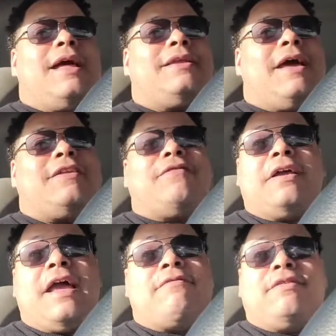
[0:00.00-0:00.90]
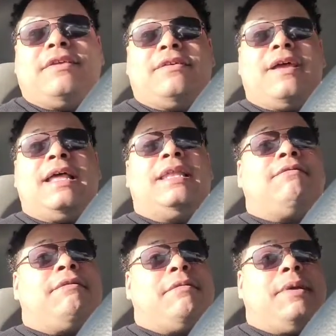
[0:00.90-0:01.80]
know how the fuck I feel. I love
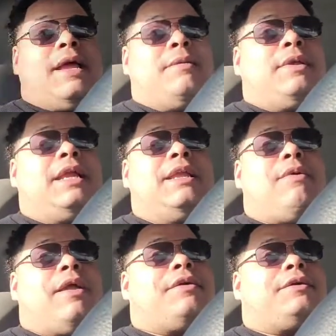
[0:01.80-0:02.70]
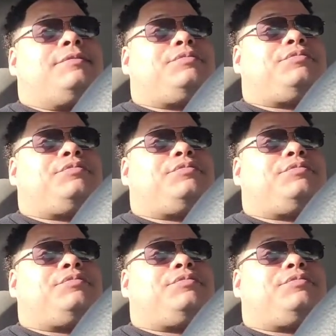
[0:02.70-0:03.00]
everybody. But anyway, girl.